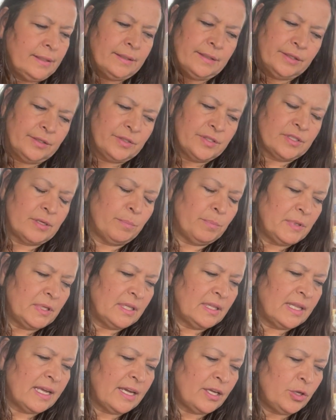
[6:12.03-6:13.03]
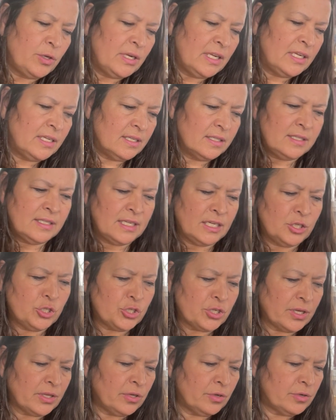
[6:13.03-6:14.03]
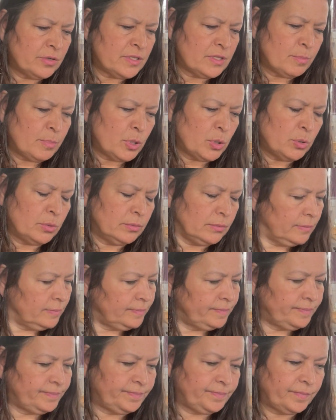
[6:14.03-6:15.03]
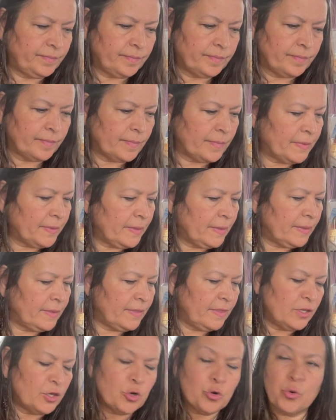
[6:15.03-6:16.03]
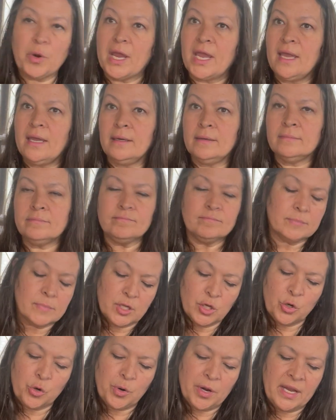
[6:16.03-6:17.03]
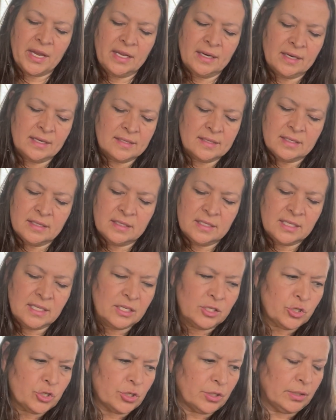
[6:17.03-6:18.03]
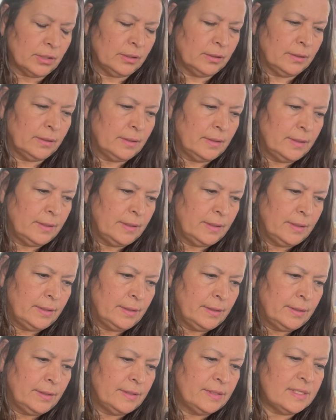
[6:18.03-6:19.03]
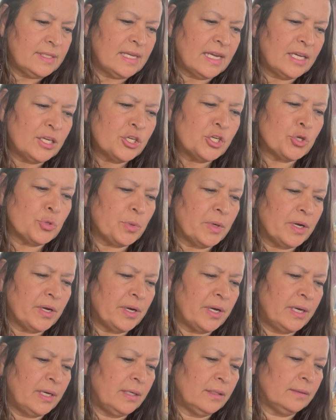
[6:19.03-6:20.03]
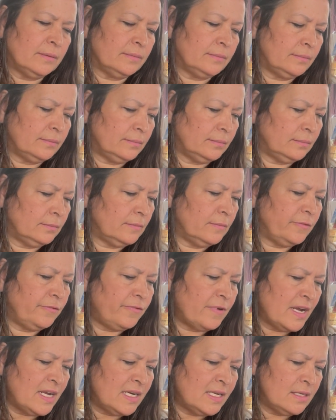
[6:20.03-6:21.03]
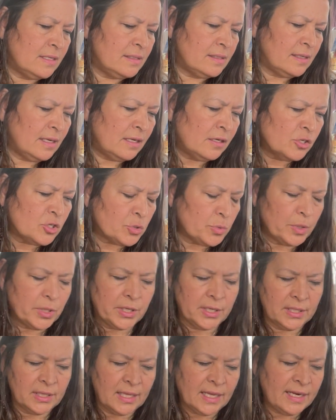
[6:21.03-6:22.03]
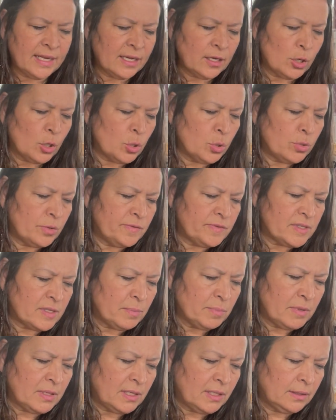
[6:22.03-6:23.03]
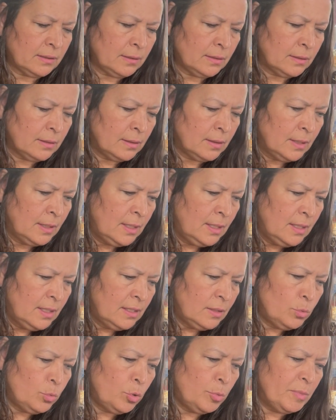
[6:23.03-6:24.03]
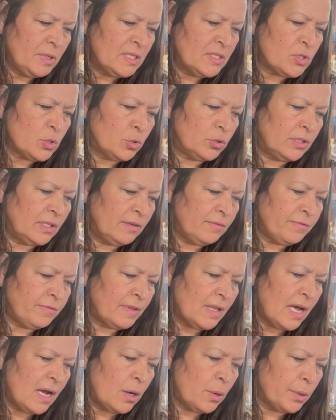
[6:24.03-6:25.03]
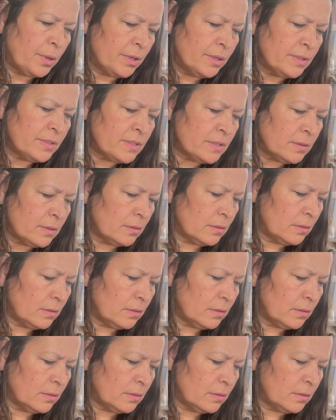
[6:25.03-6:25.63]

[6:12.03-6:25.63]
There's something that you need to teach others about the crane. The crane is the teacher. Sanctuary. Finding sanctuary. Letting go of something. Woman's holding flowers.